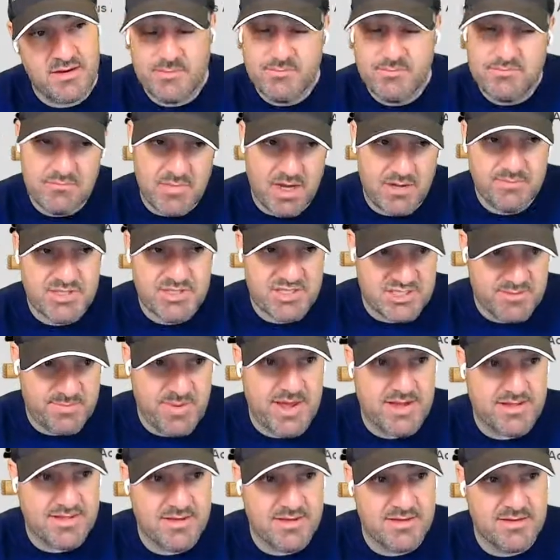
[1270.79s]
I'm
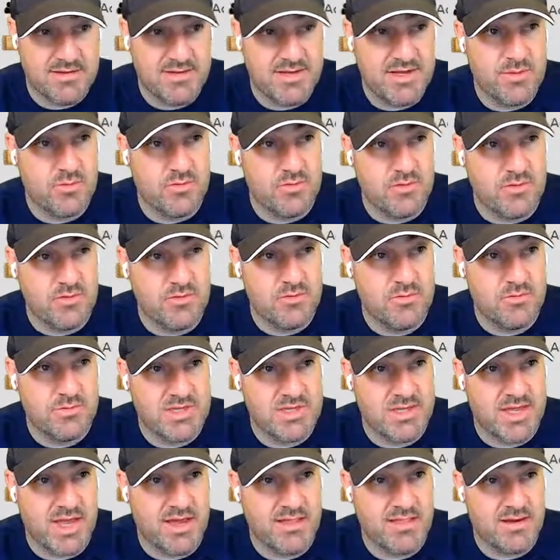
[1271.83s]
suspecting it will group
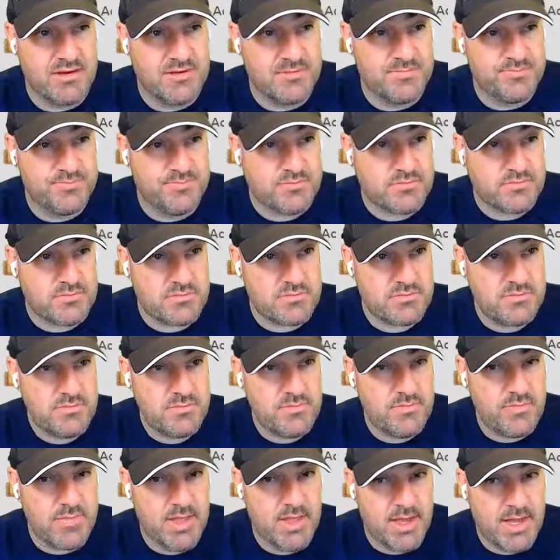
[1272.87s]
together.
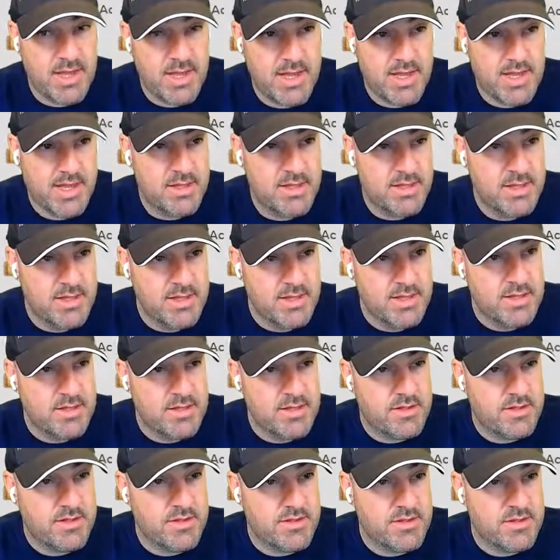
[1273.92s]

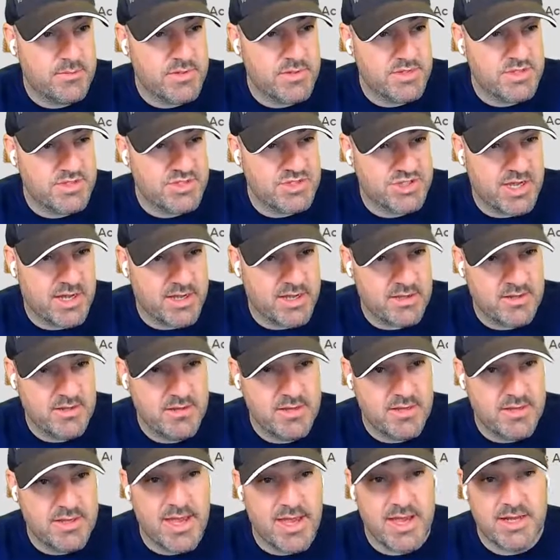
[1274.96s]
Let me just check.
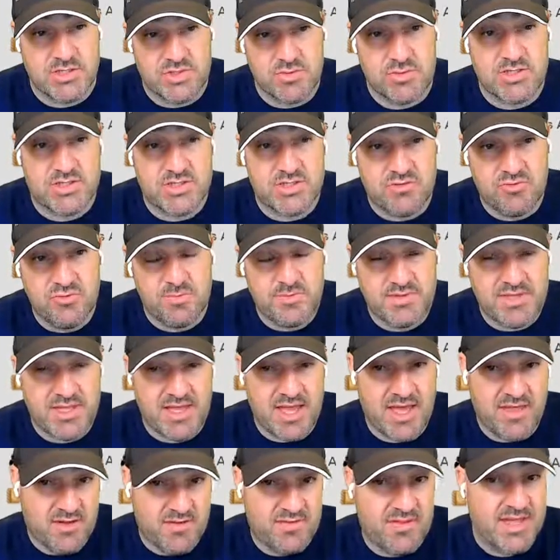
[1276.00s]
Yeah, so it's grouped
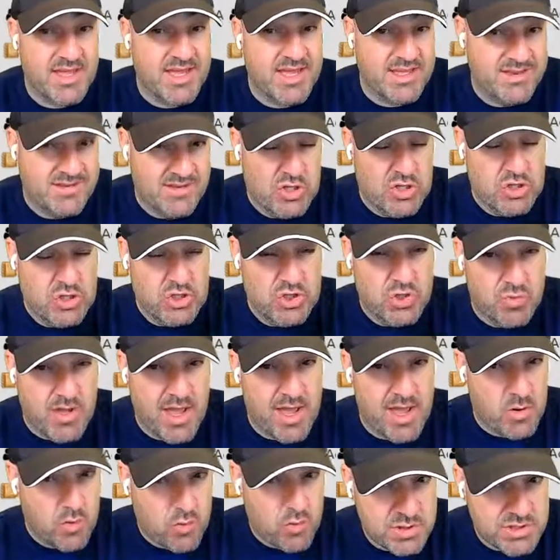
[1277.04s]
together the
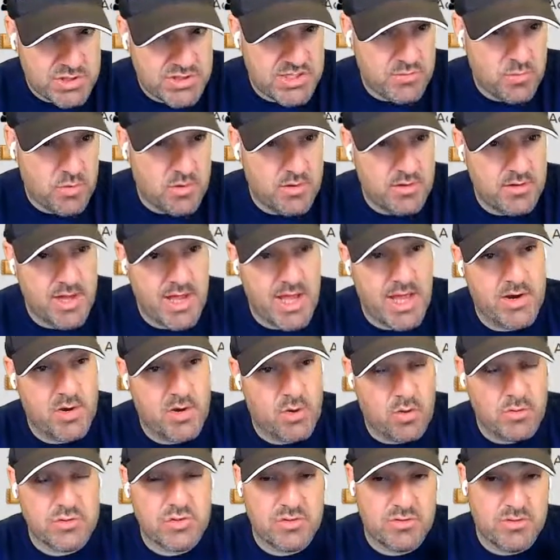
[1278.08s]
NuGet hosted one and
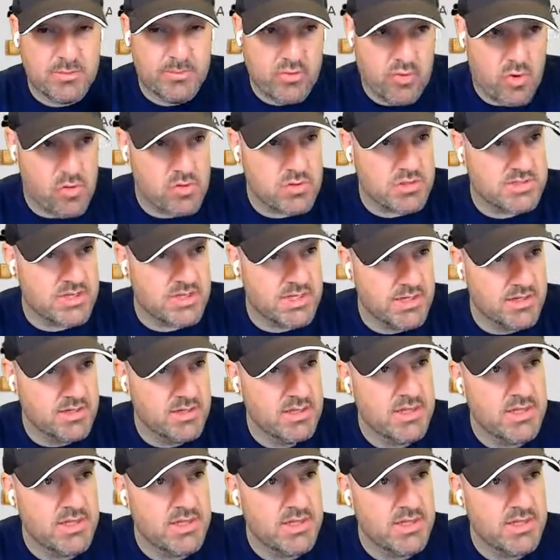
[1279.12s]
also the proxy.